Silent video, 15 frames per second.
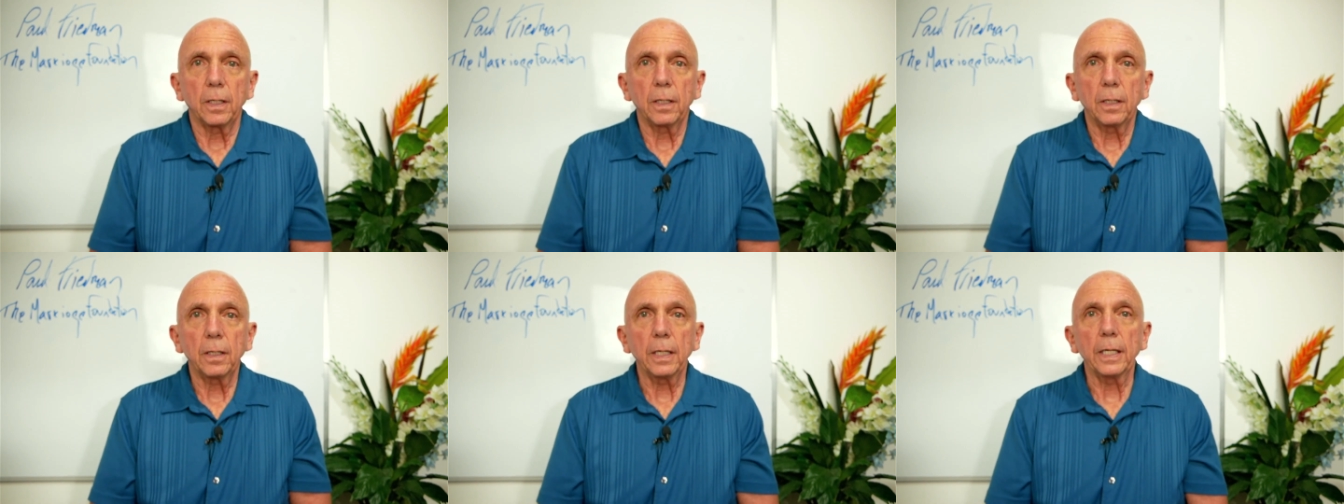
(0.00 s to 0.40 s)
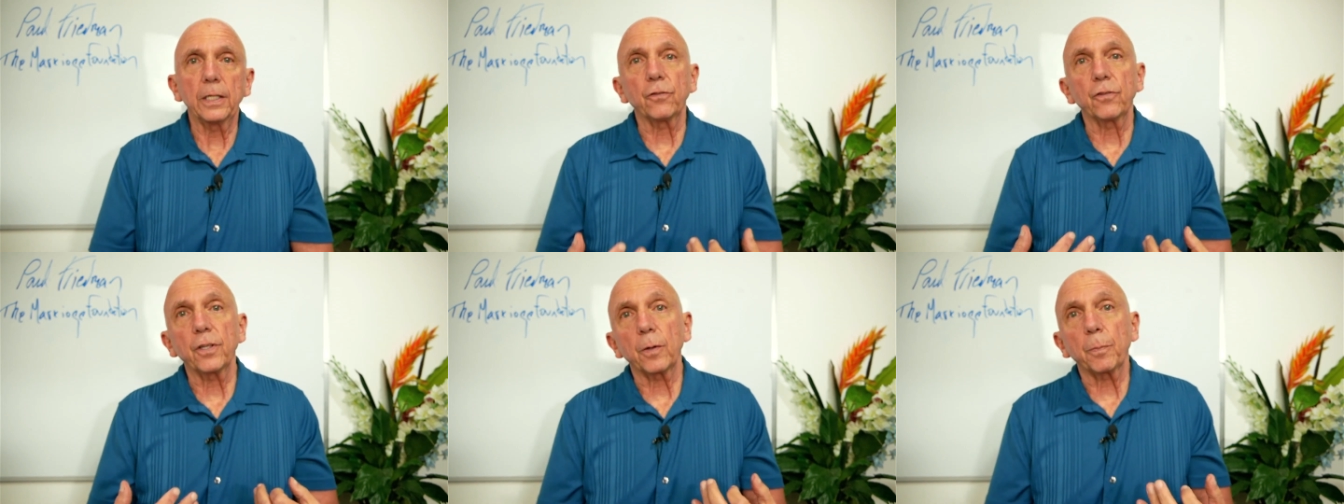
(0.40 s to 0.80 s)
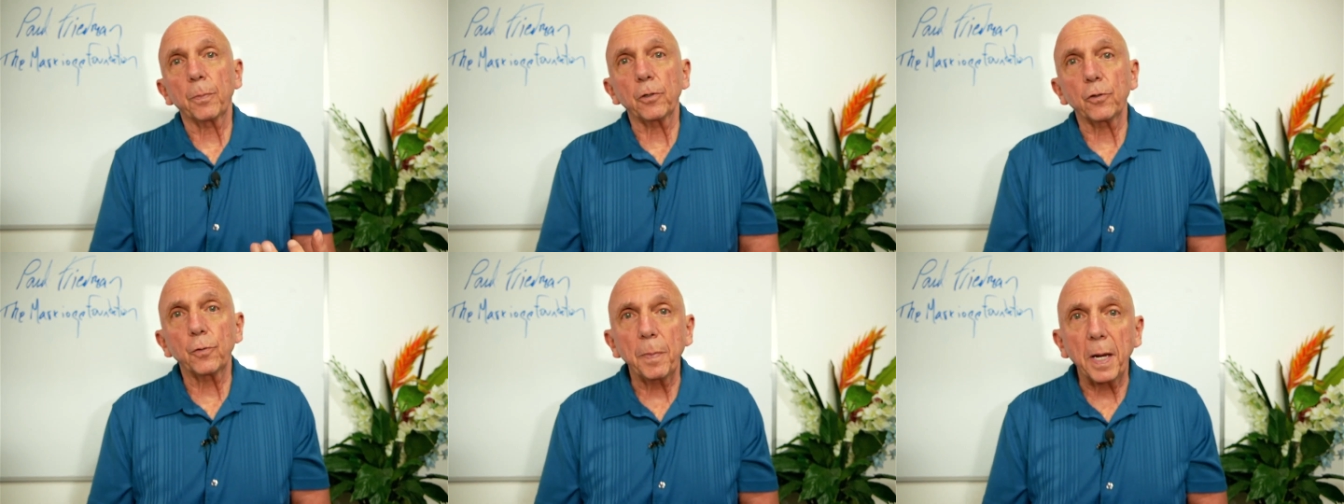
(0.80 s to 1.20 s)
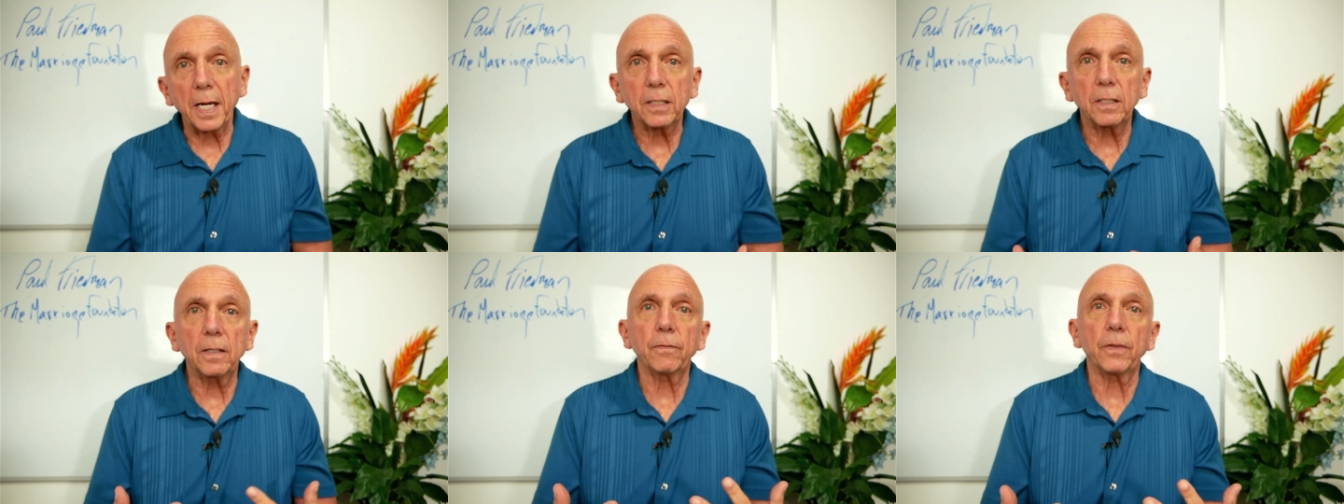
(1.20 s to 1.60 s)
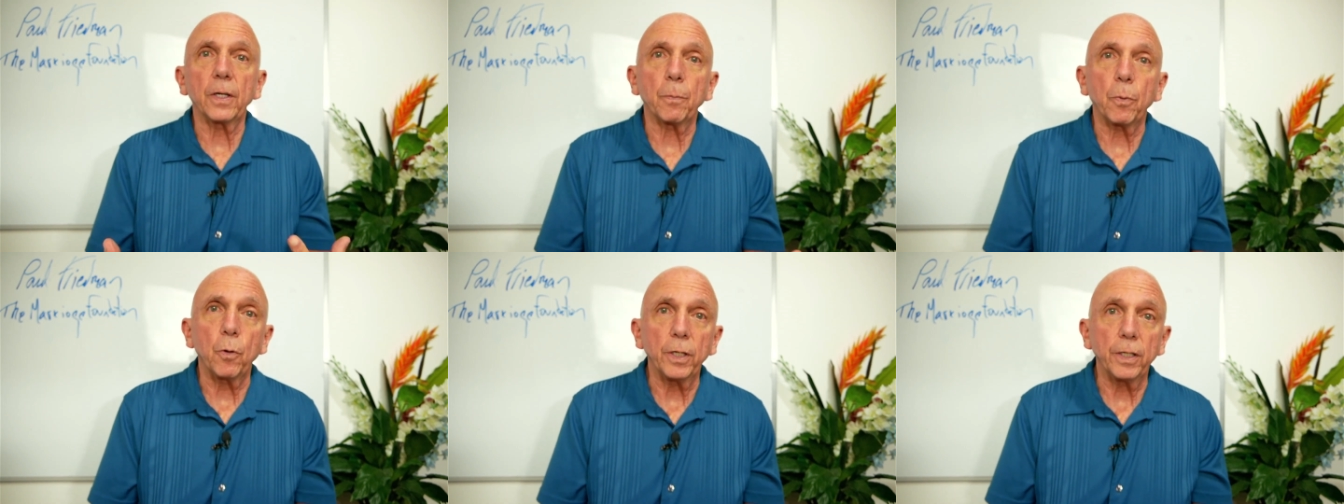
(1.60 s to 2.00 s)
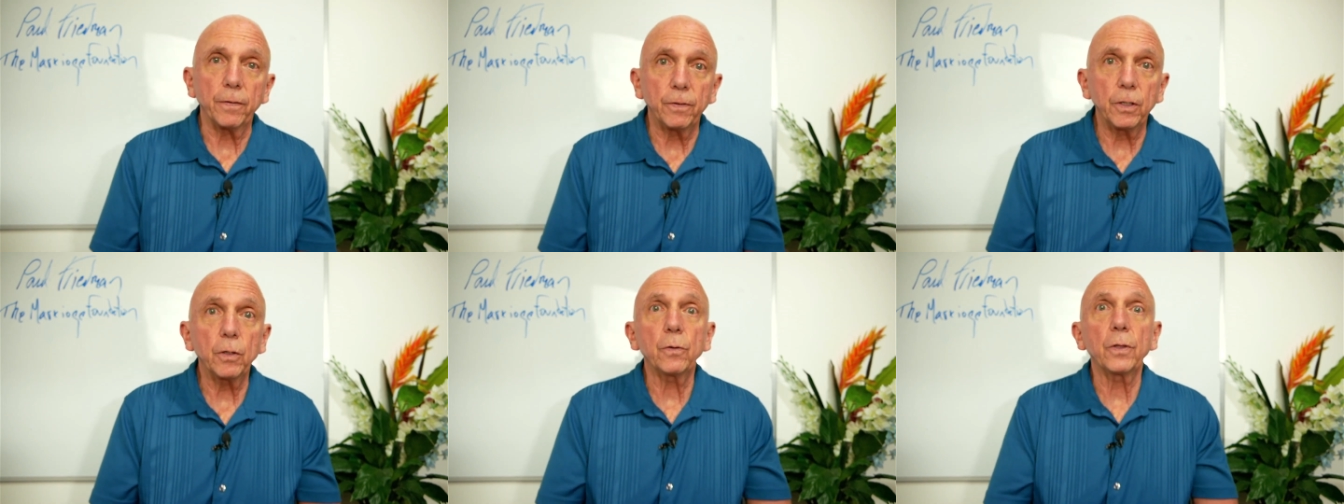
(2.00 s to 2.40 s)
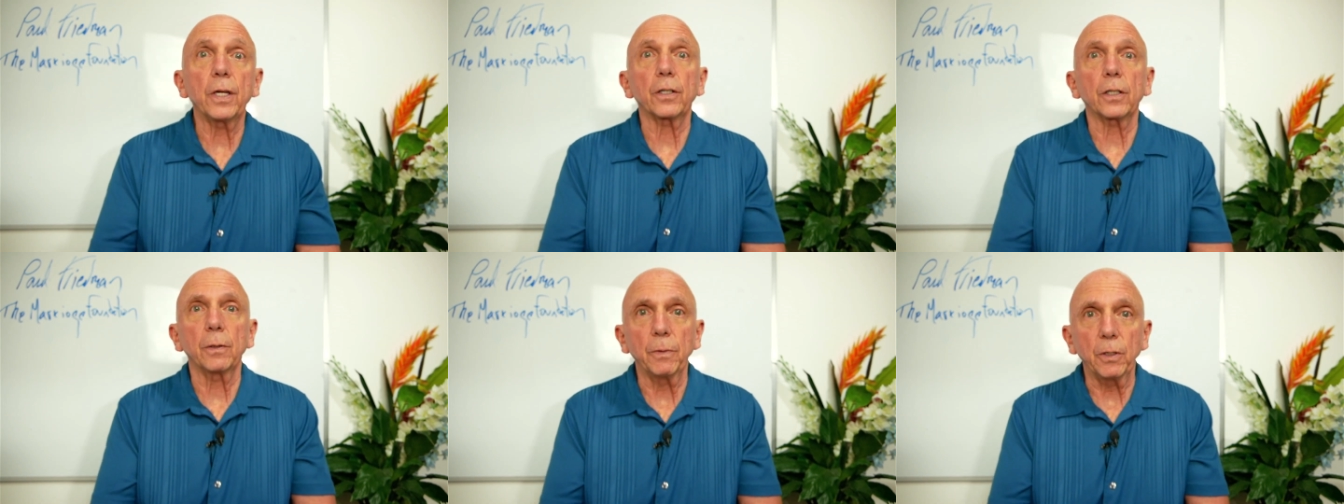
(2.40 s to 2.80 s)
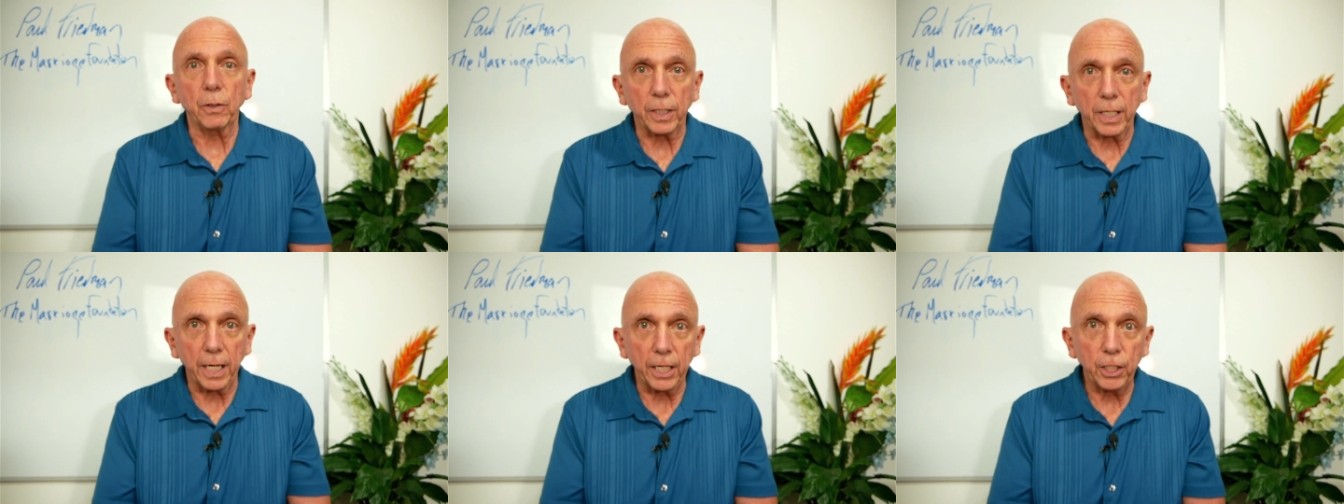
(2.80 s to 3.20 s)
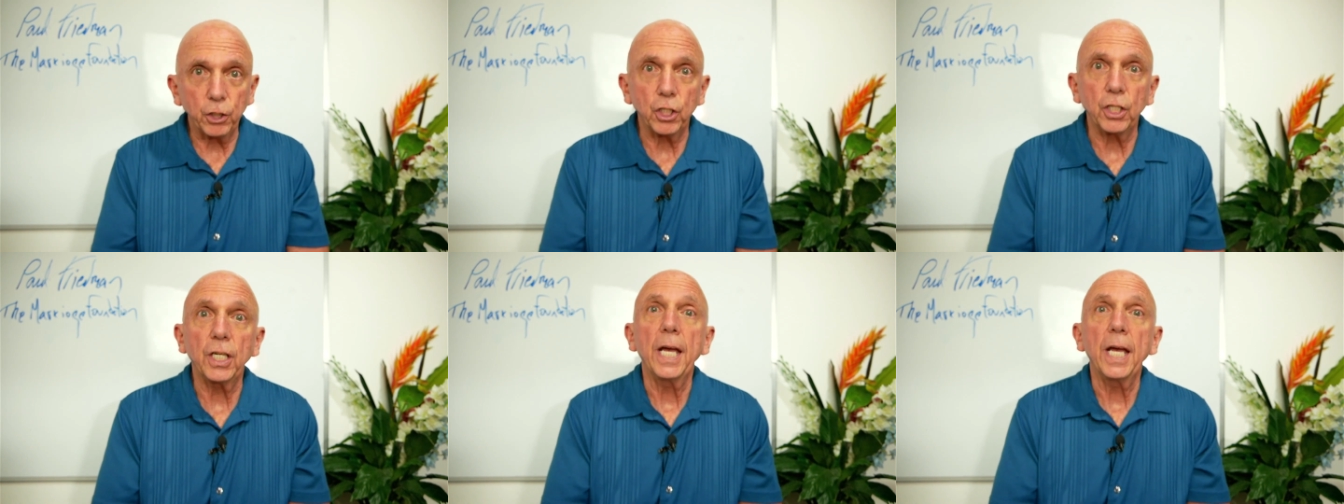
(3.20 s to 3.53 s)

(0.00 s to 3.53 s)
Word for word: It's their perspective, their point of view, their communication,